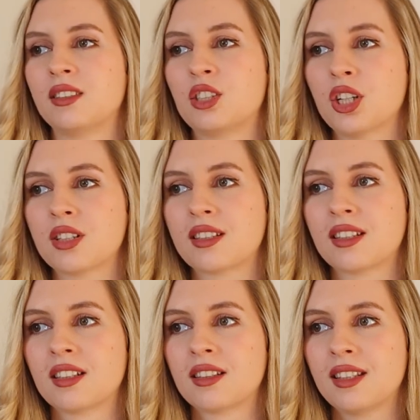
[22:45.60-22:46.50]

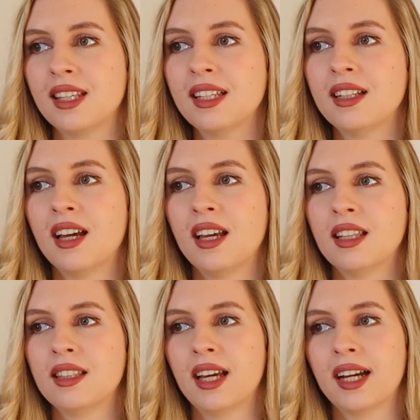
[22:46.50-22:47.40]
just think
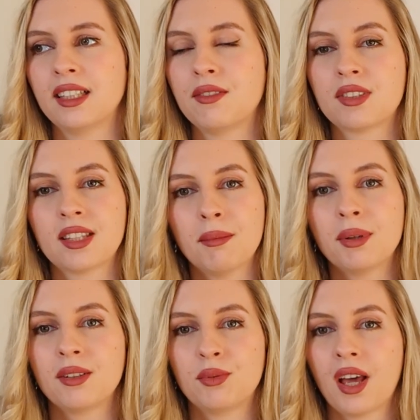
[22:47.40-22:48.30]
that if
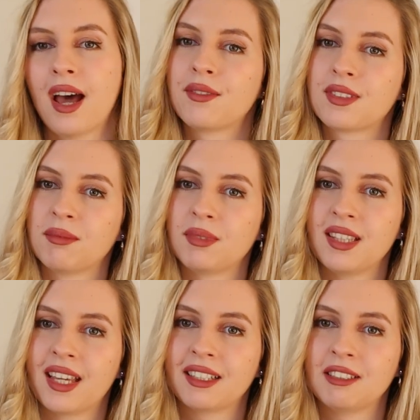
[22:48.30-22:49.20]
somebody would have something
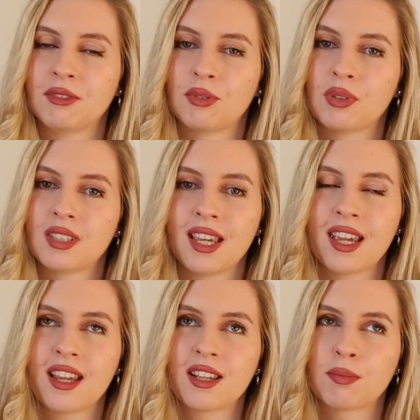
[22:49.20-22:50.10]
negative to
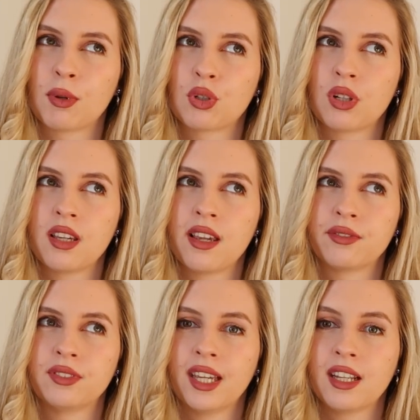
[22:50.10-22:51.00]
say, especially
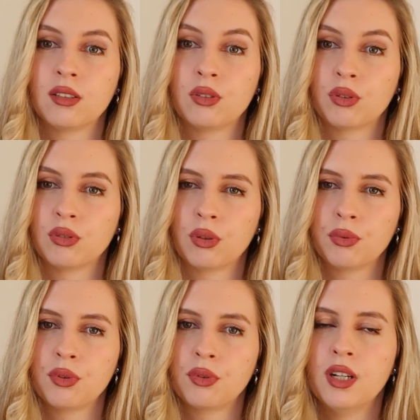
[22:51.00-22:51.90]
if they don't know
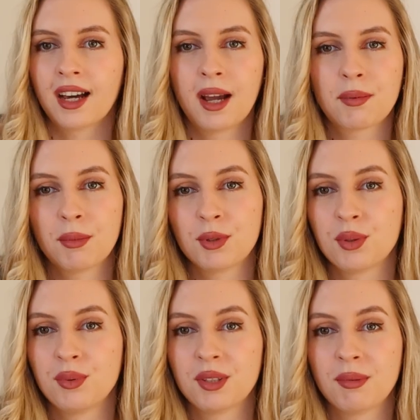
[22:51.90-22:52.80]
you, I promise
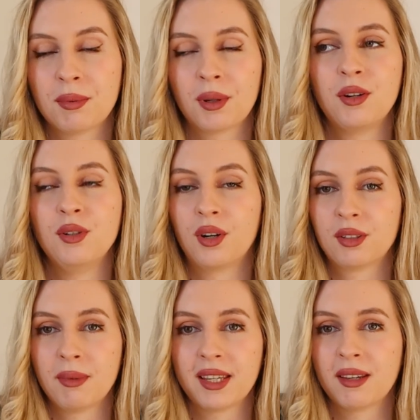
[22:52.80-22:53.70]
you these people are
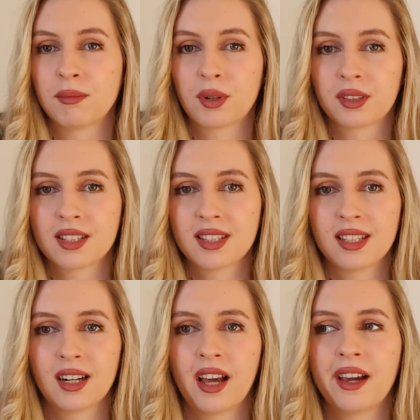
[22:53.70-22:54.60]
not making progress in
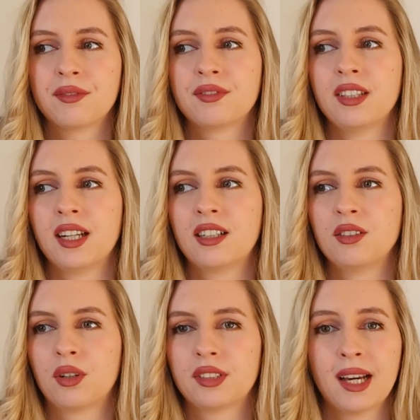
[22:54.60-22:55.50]
their life. They are
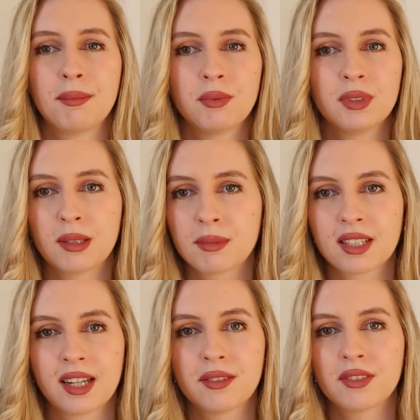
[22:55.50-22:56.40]
not happy with
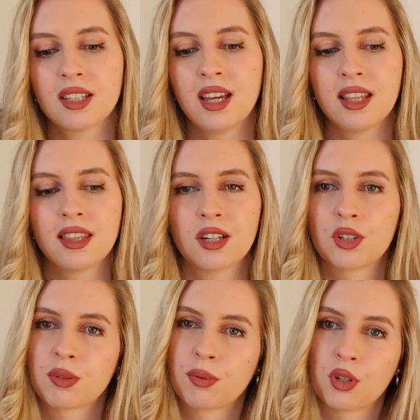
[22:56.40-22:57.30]
themselves. They're
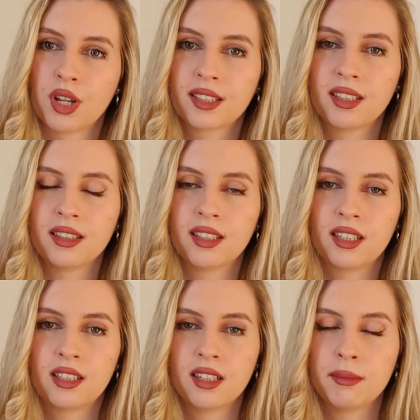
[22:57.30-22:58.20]
just projecting
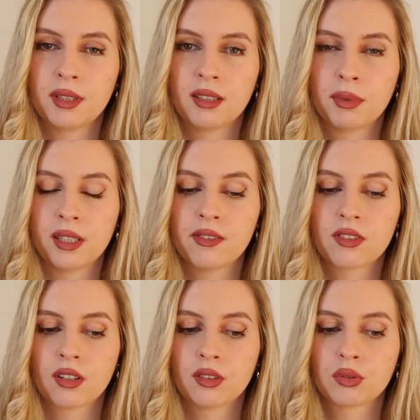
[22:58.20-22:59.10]
their limiting
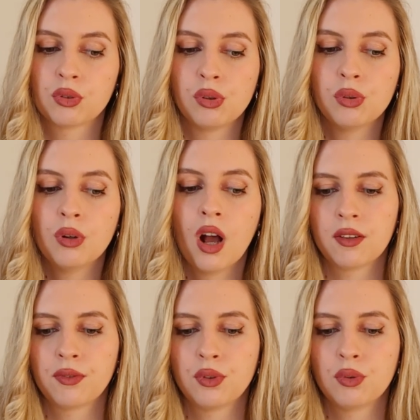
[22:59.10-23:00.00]
beliefs onto you.
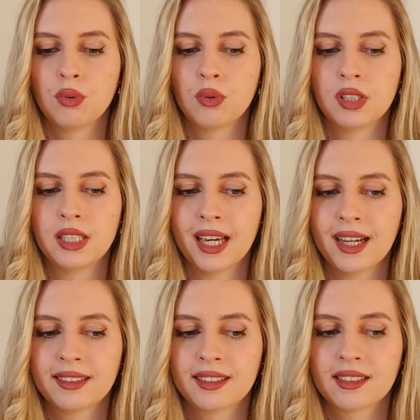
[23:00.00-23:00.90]
If you
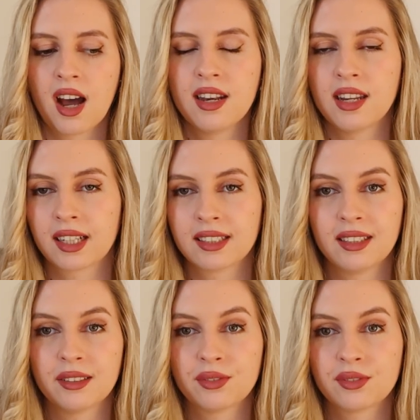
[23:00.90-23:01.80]
get a
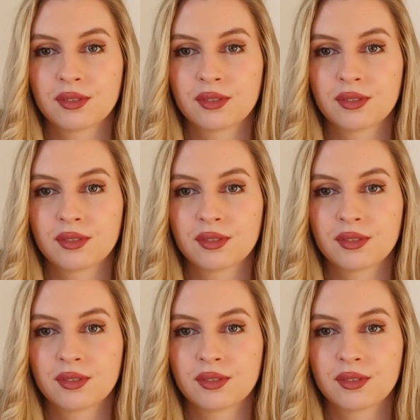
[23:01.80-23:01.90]
negative